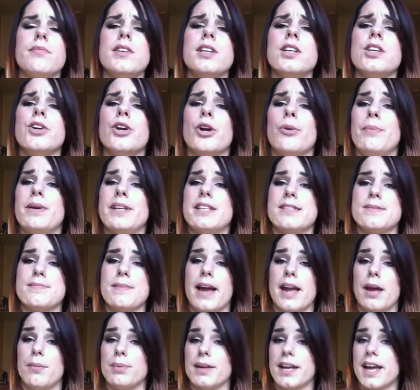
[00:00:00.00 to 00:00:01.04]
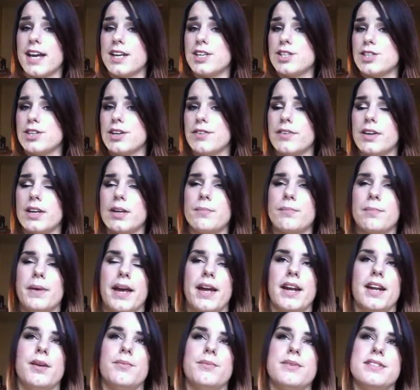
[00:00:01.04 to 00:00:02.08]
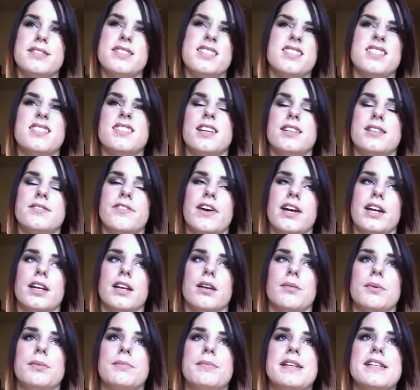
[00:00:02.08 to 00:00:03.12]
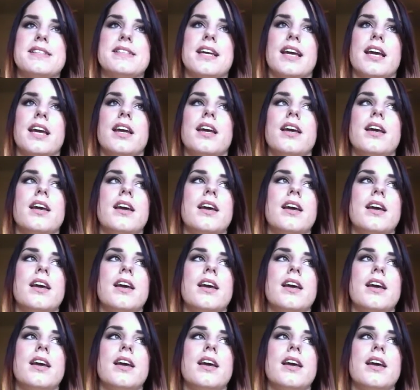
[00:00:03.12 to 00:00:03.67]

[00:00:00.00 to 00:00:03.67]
It could be just my application of it, but it felt a little bit messy.